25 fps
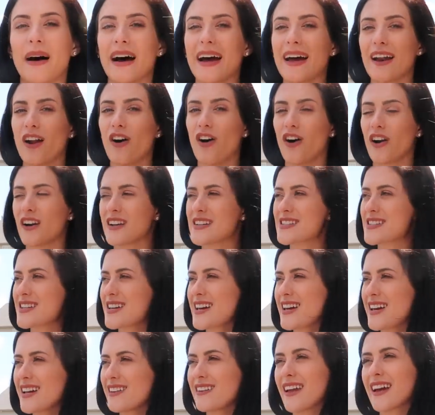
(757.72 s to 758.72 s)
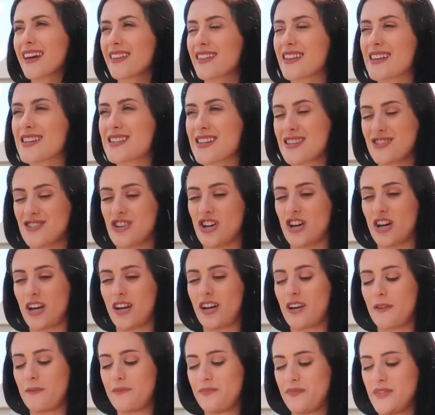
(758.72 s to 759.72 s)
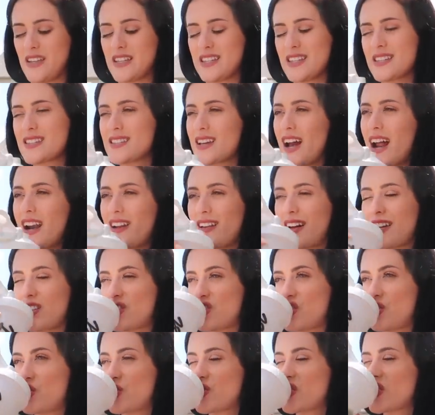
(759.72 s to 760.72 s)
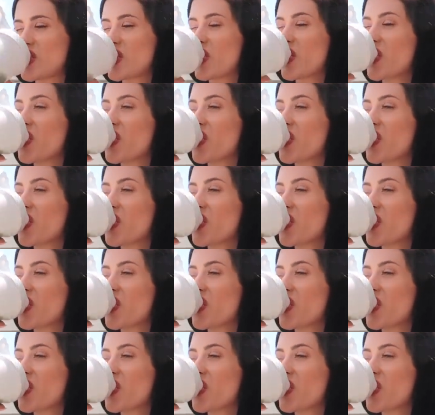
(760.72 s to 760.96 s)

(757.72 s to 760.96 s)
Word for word: But honestly, like this is good. This is kind of like juice